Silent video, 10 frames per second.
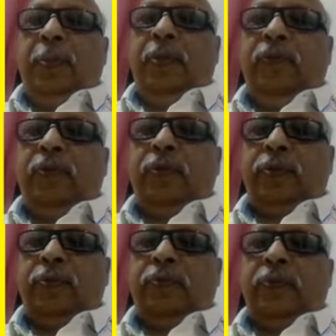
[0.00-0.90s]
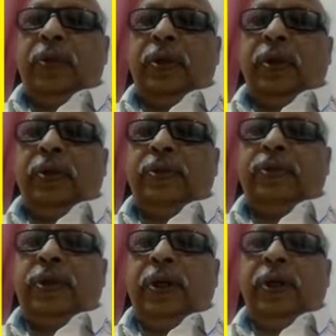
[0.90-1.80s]
Before
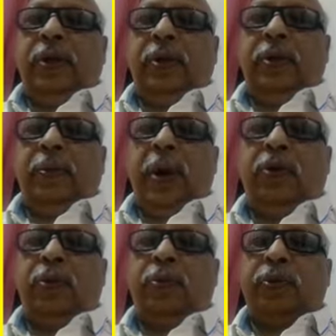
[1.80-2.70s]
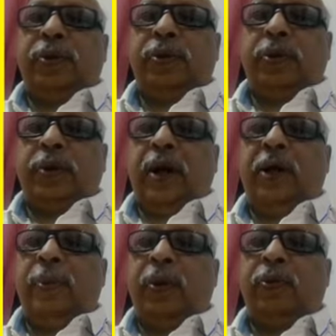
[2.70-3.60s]
studying microprocessor
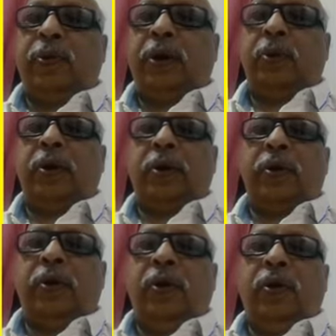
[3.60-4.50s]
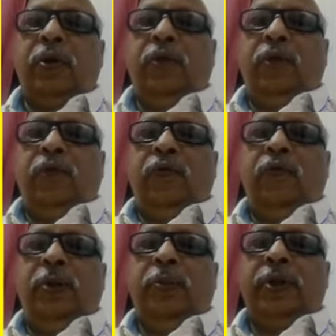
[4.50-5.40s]
and microcontroller,
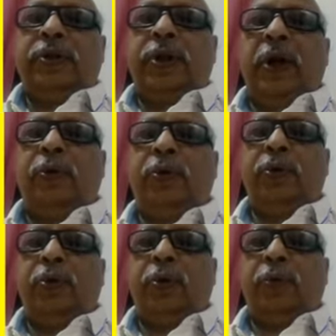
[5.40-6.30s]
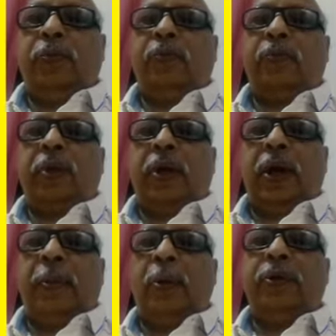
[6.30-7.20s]
we must have to know
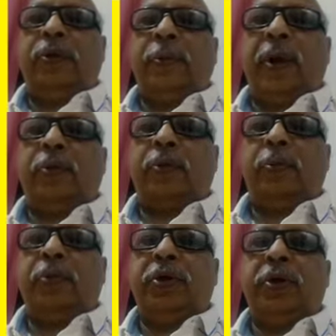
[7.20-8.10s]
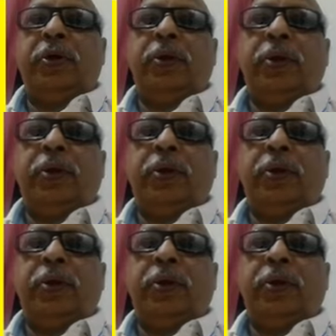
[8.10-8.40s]
about the microcomputer.